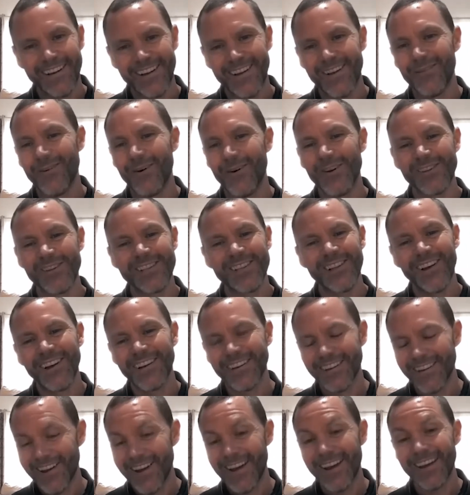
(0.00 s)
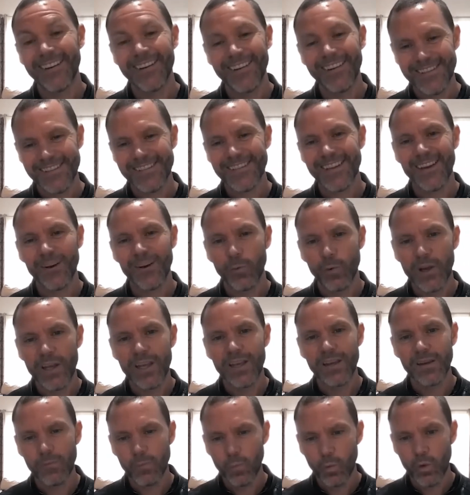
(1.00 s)
It was like, no, hang on a sec,
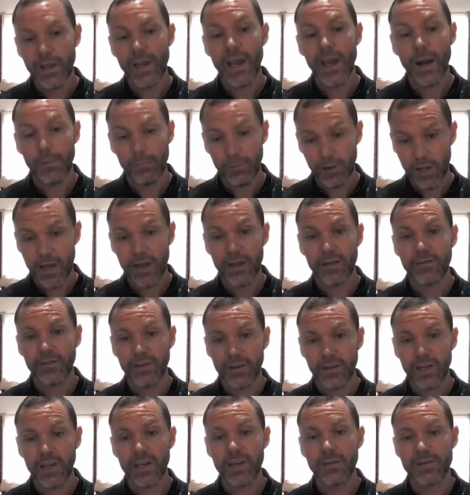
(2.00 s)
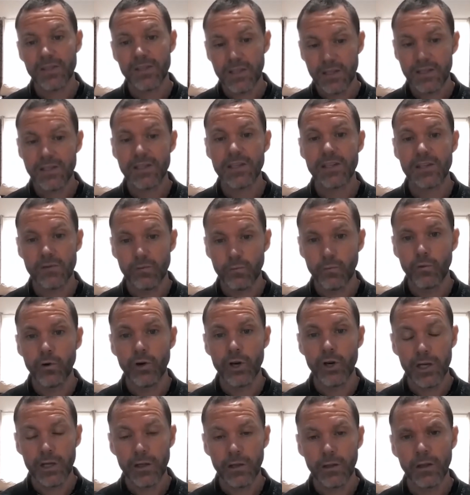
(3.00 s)
we are playing for keeps. This is
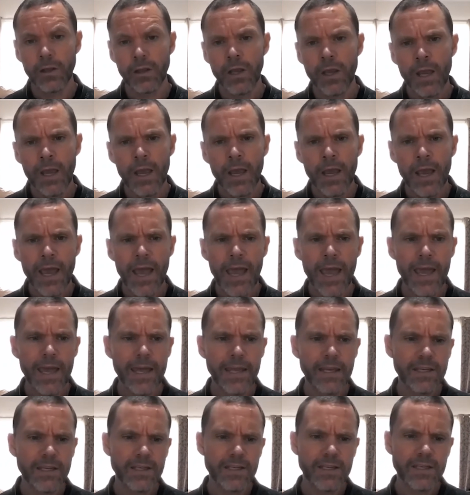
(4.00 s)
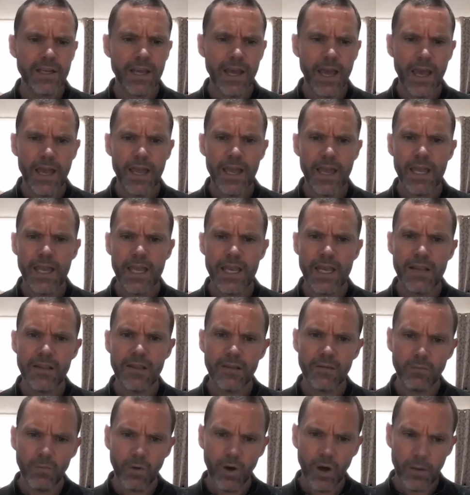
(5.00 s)
real. And in
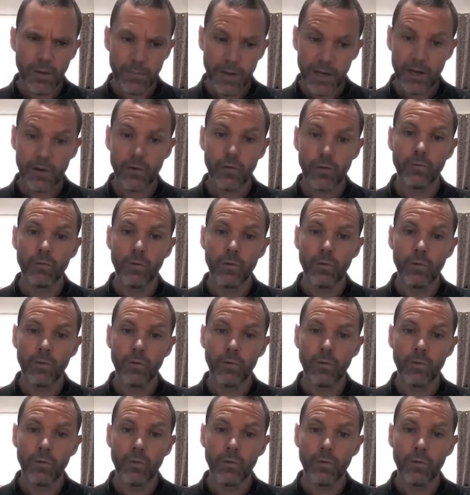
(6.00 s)
my medical